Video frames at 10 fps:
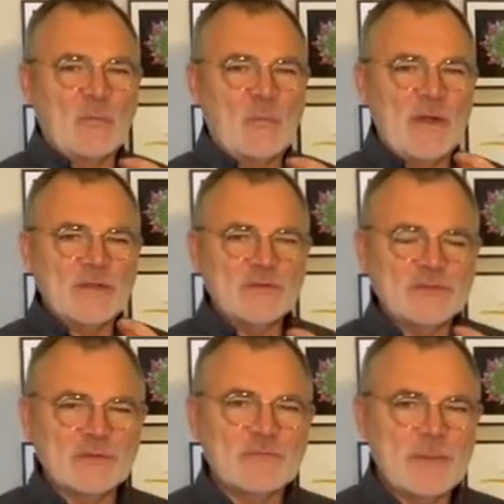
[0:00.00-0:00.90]
What you
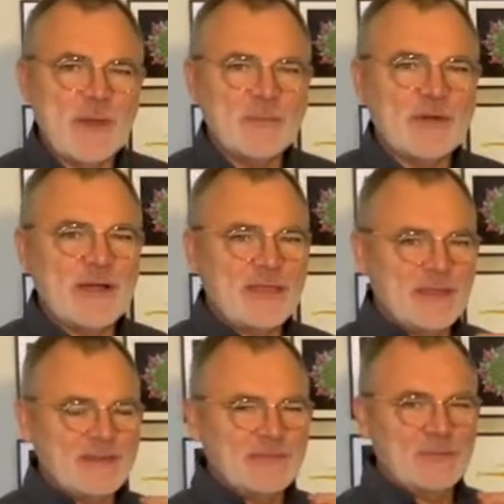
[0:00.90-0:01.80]
should remember, I
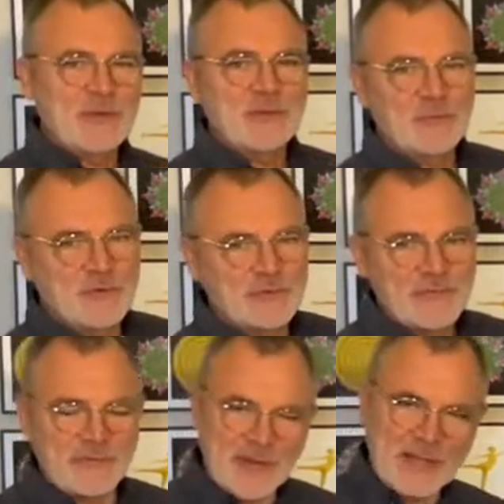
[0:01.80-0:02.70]
think that's one of the rules
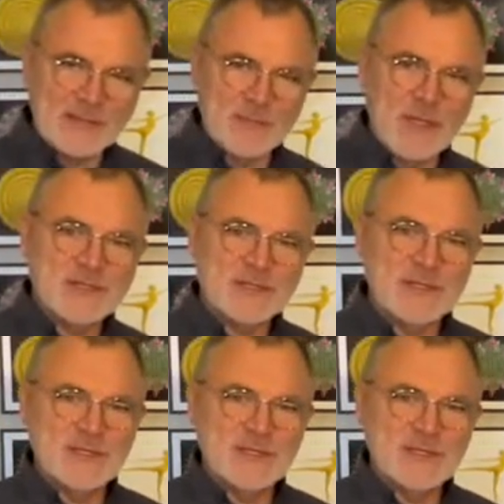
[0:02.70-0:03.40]
I forgot to mention,